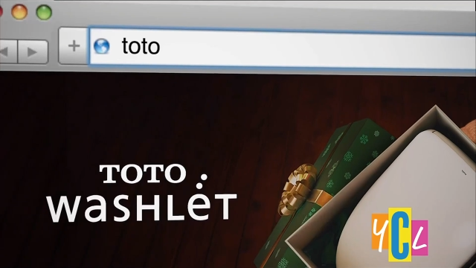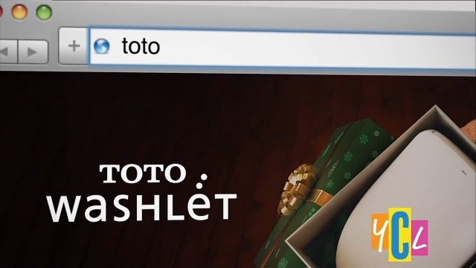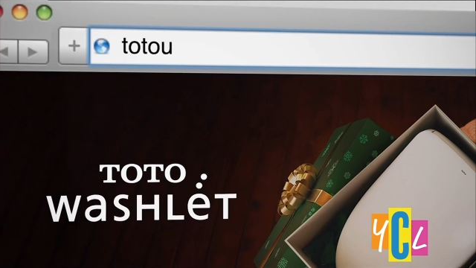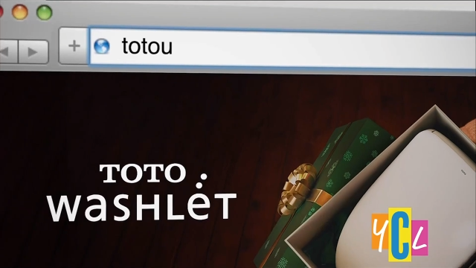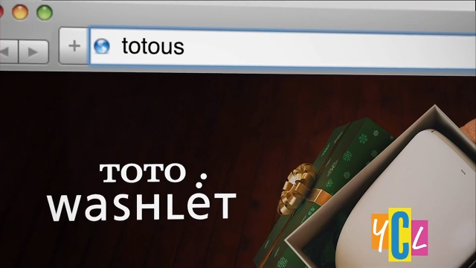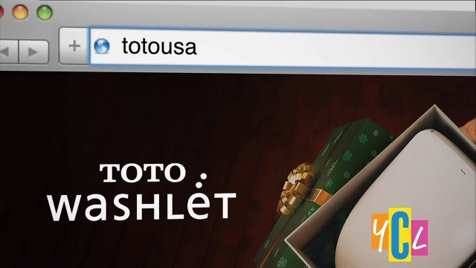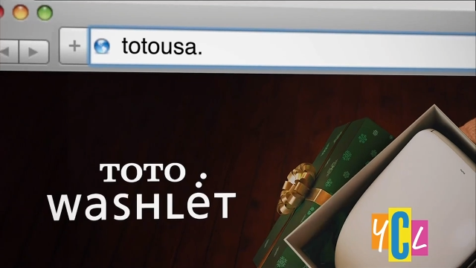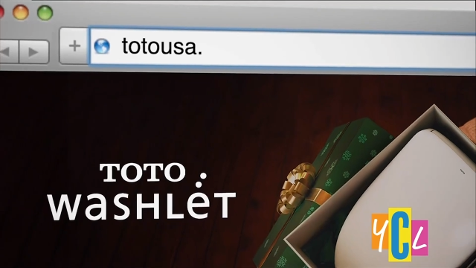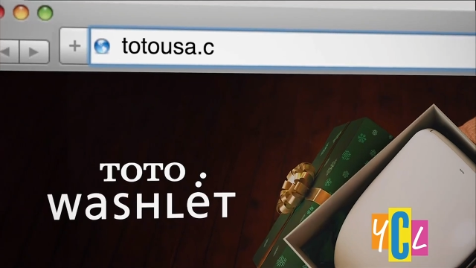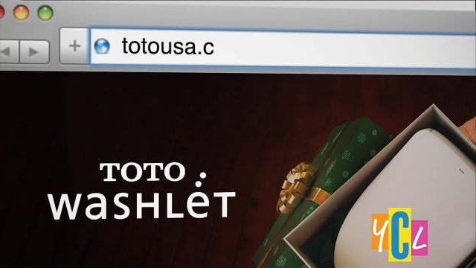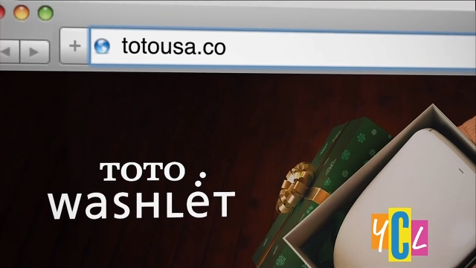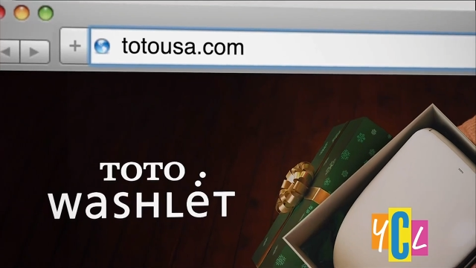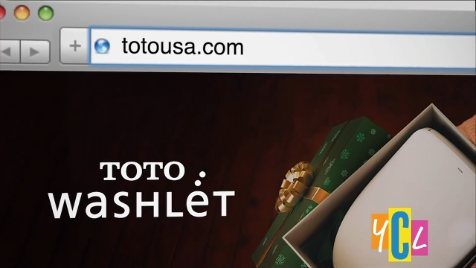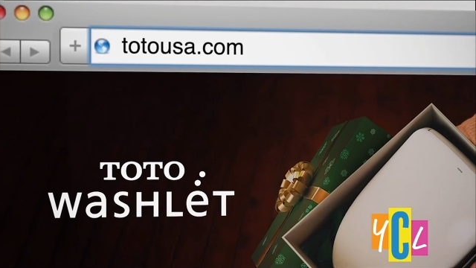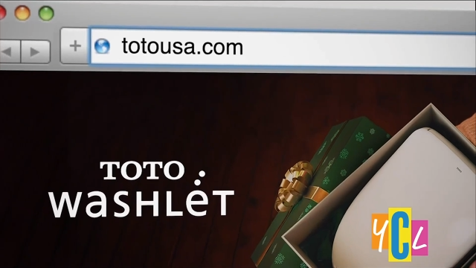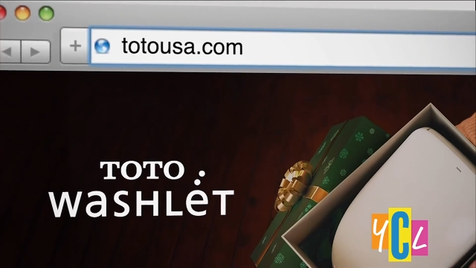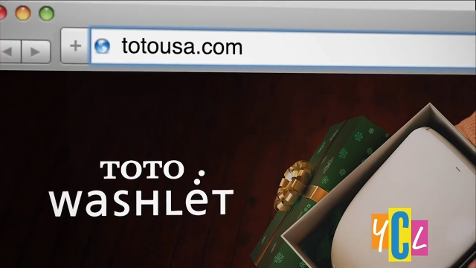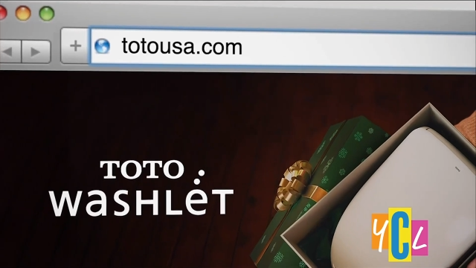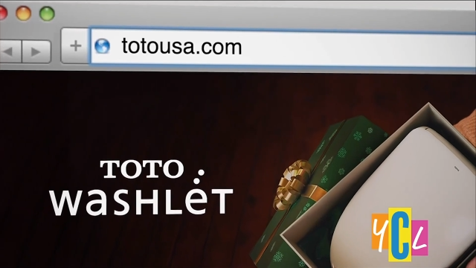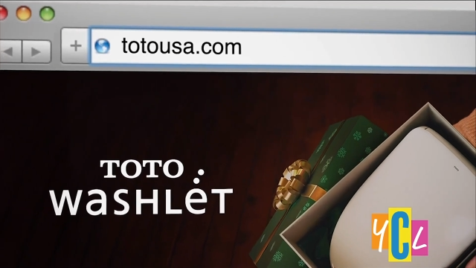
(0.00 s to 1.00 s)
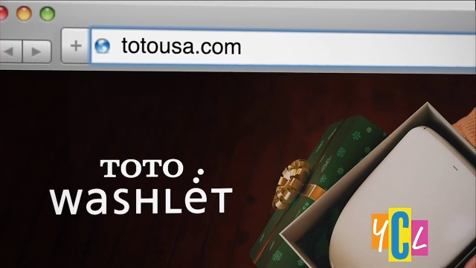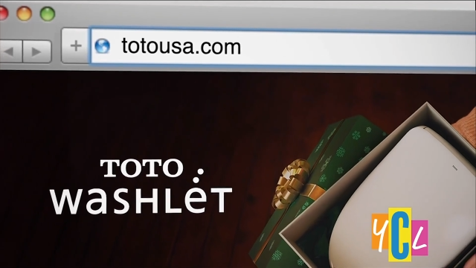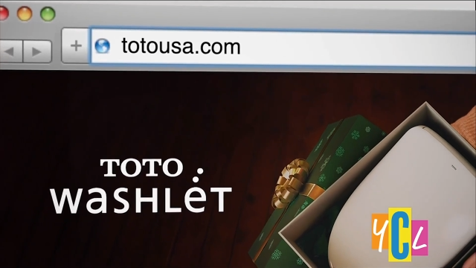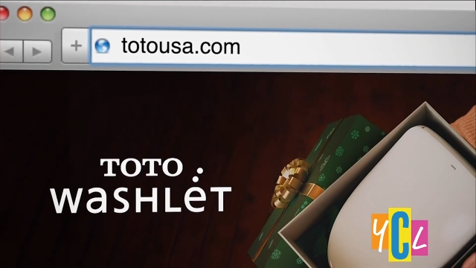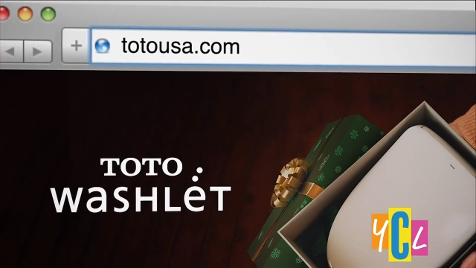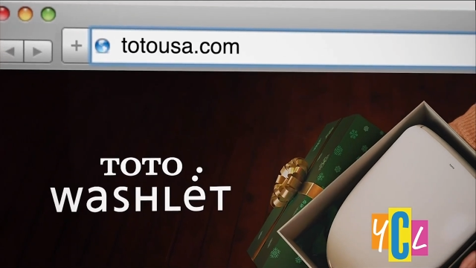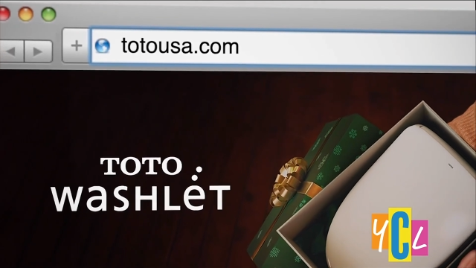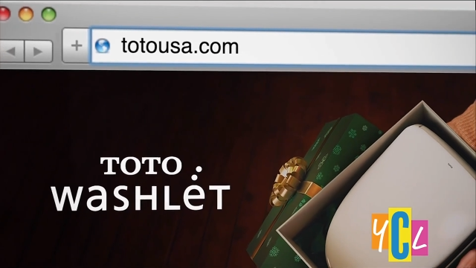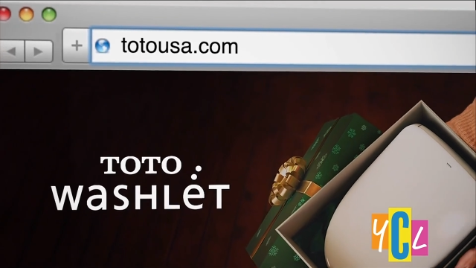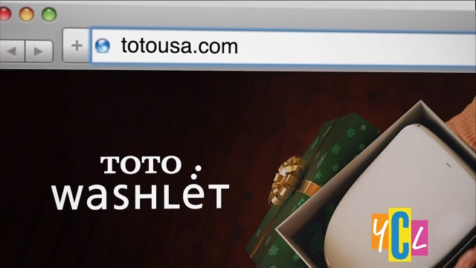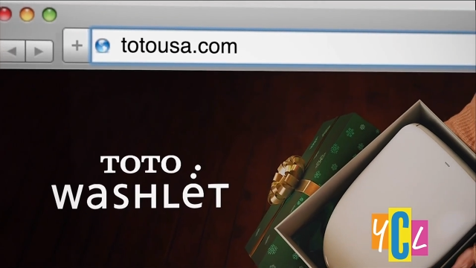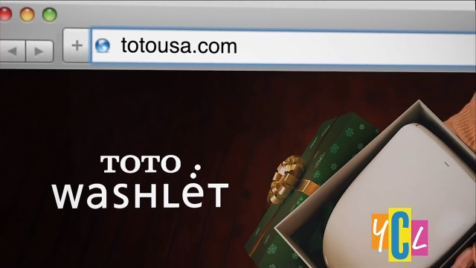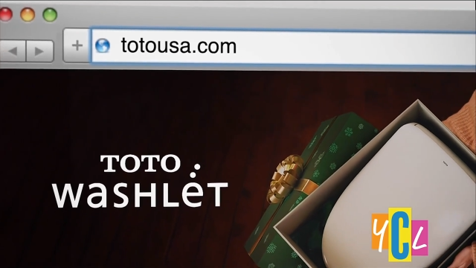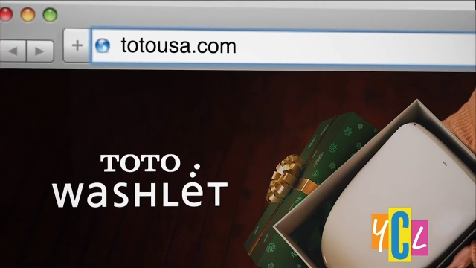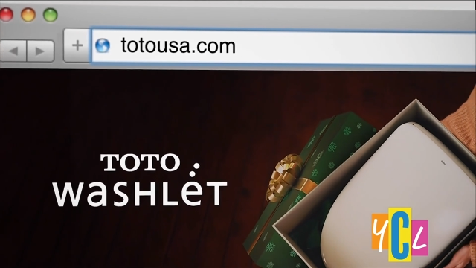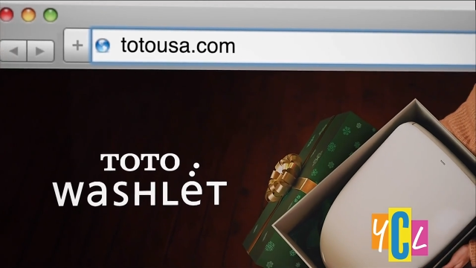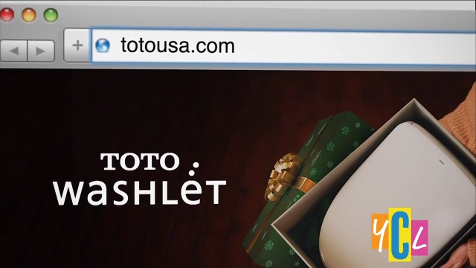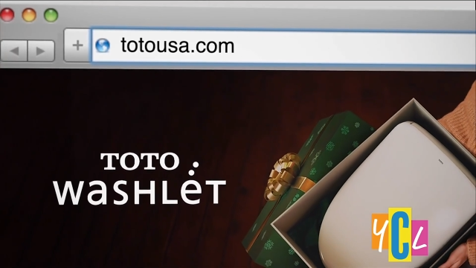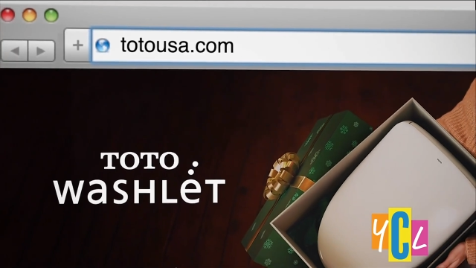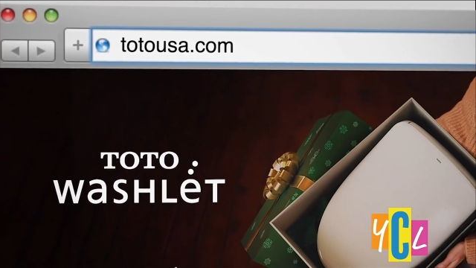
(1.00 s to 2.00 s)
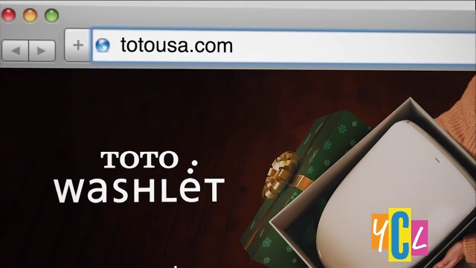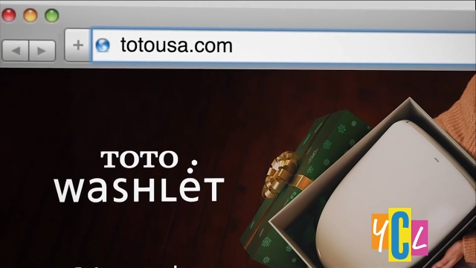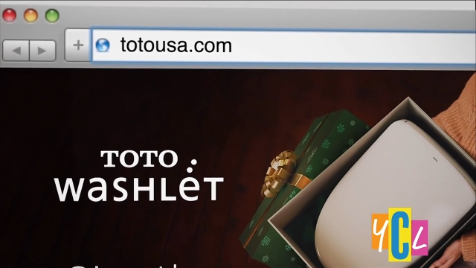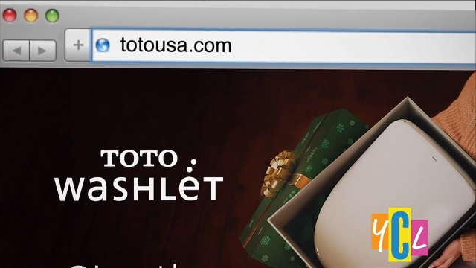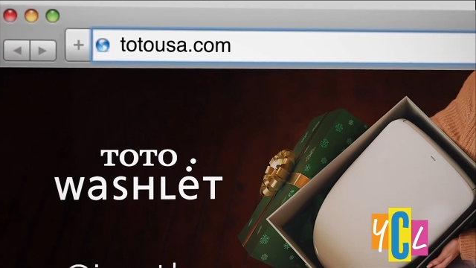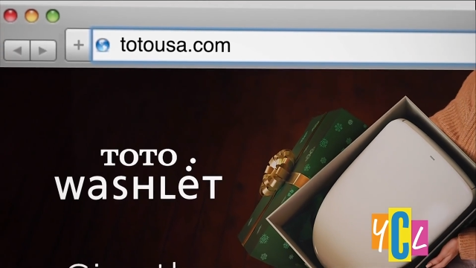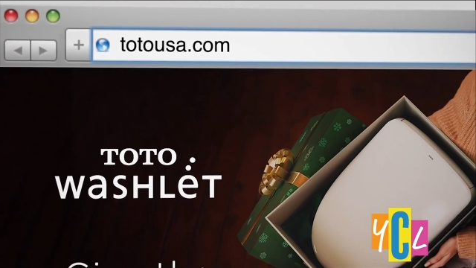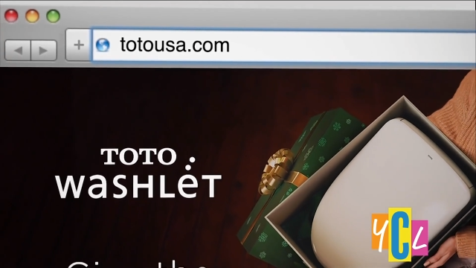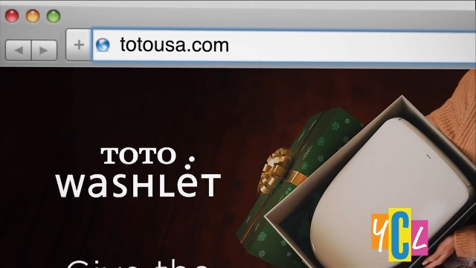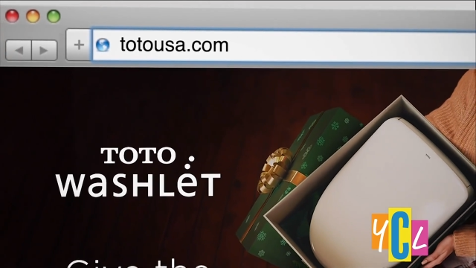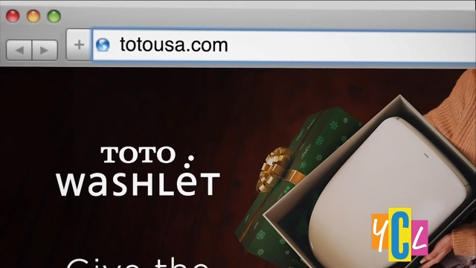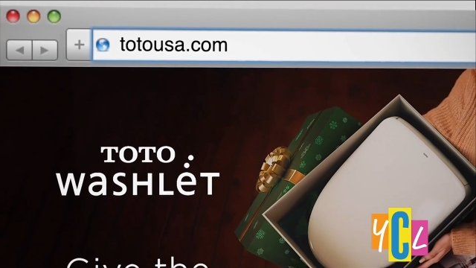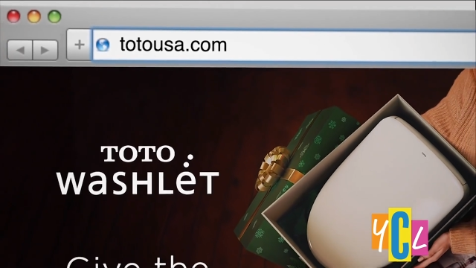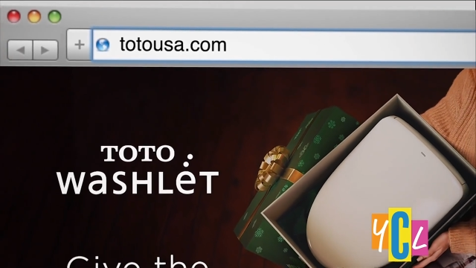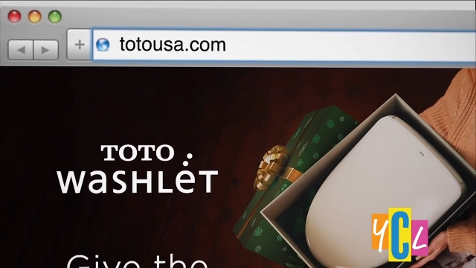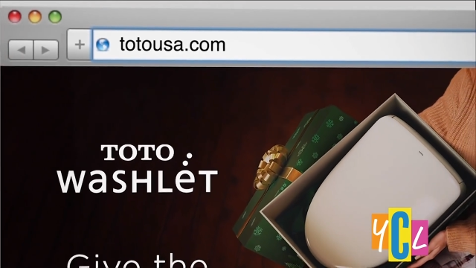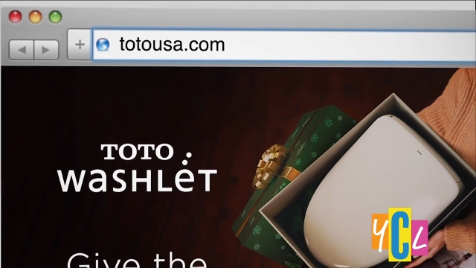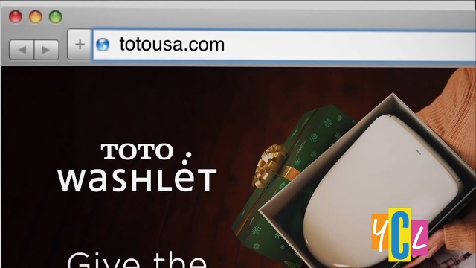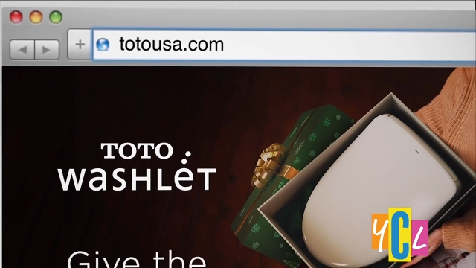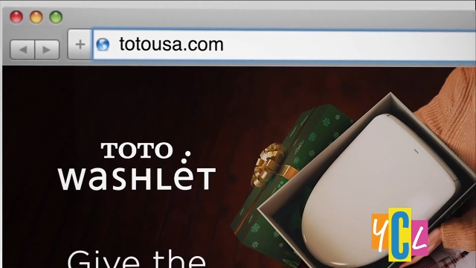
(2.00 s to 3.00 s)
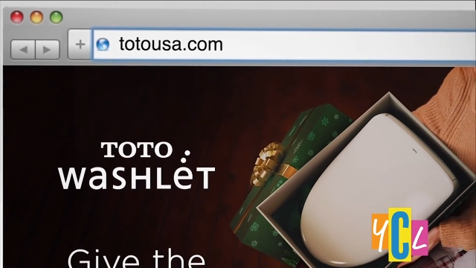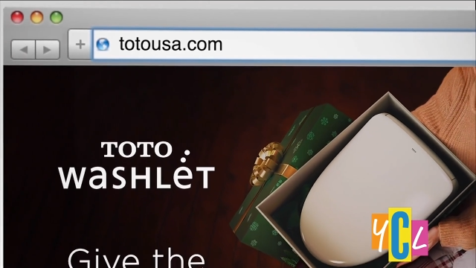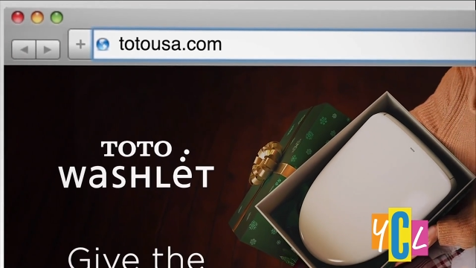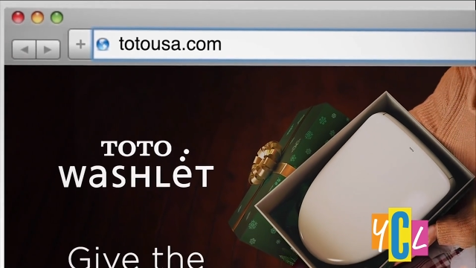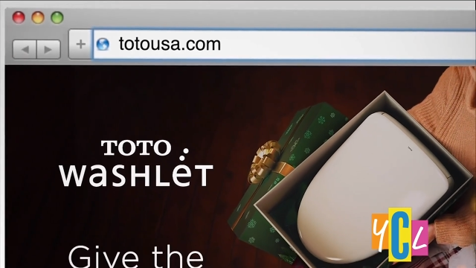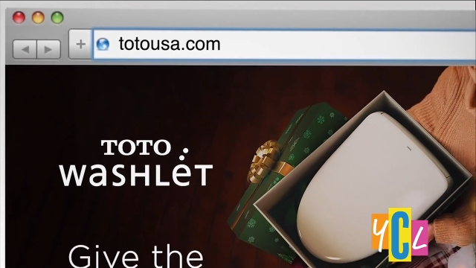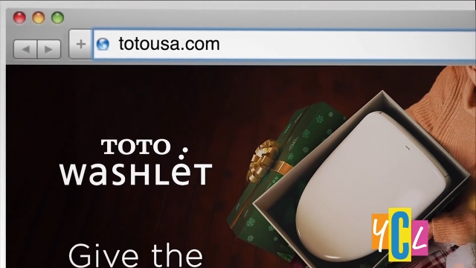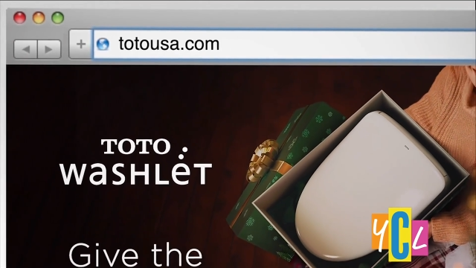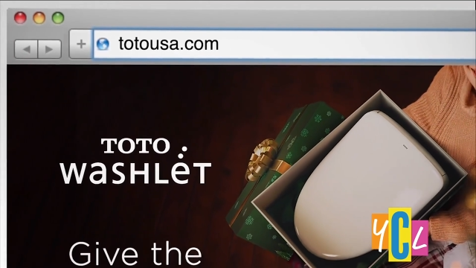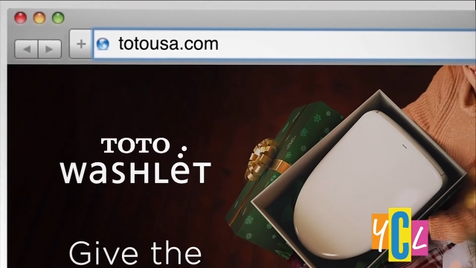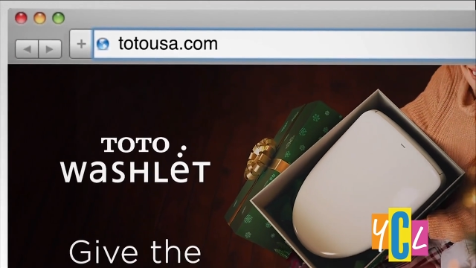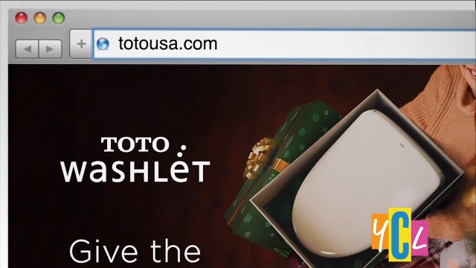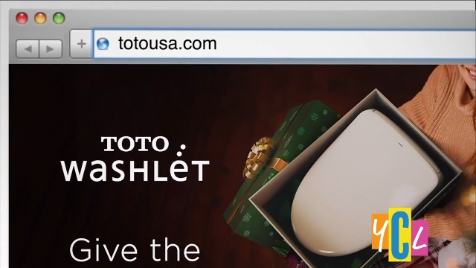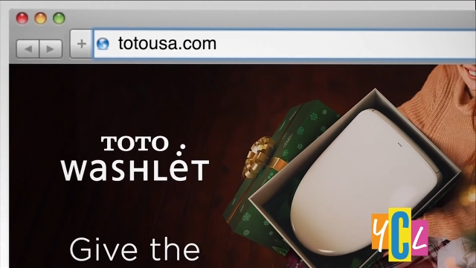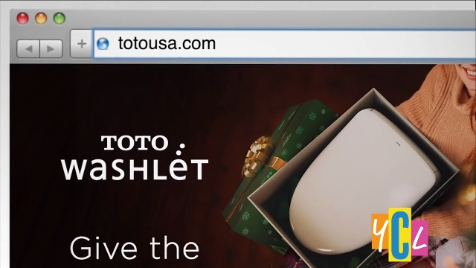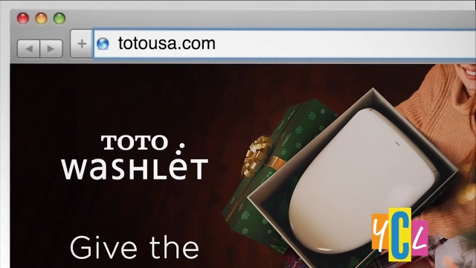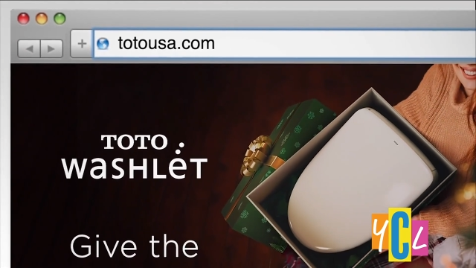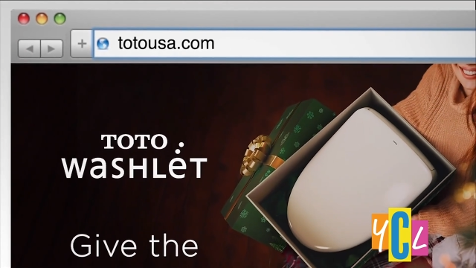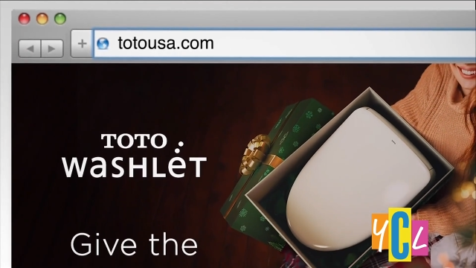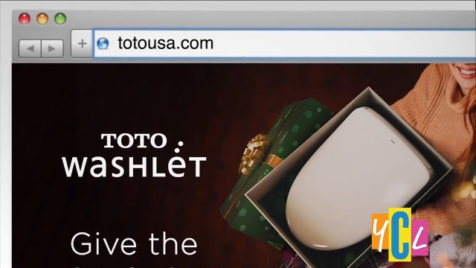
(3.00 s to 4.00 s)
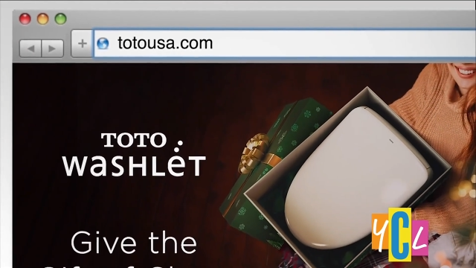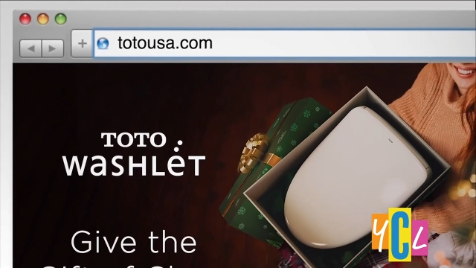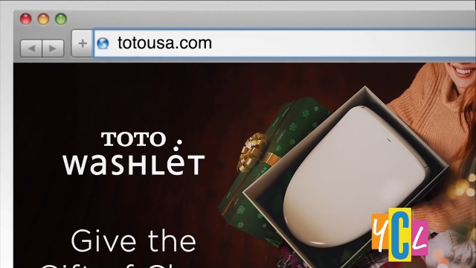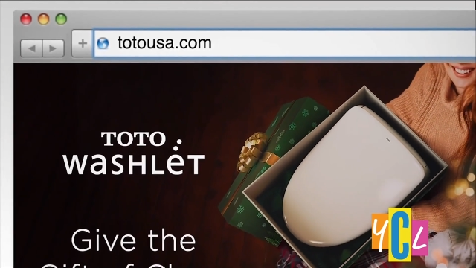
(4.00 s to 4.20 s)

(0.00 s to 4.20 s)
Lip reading: Nobody's mouth can be seen.